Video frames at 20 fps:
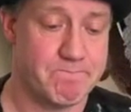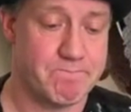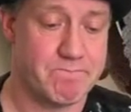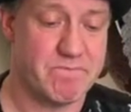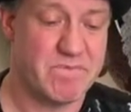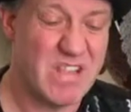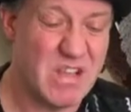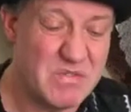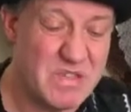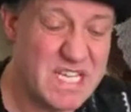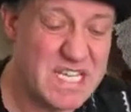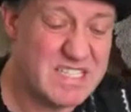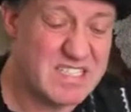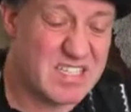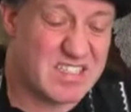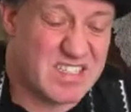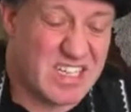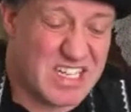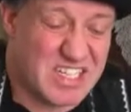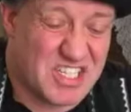Though these are
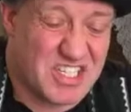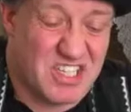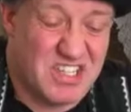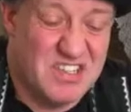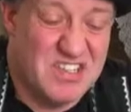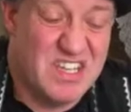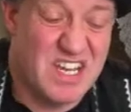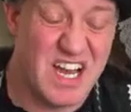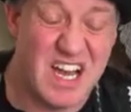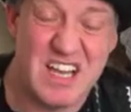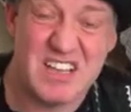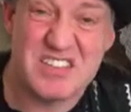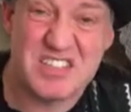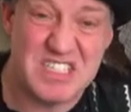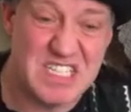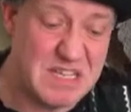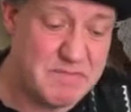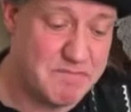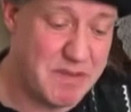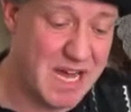such
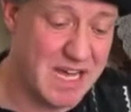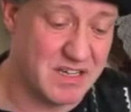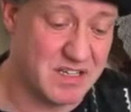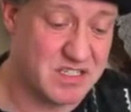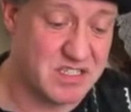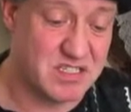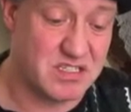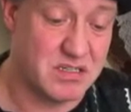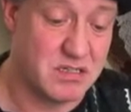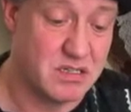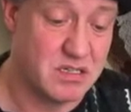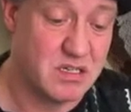nasty bugs,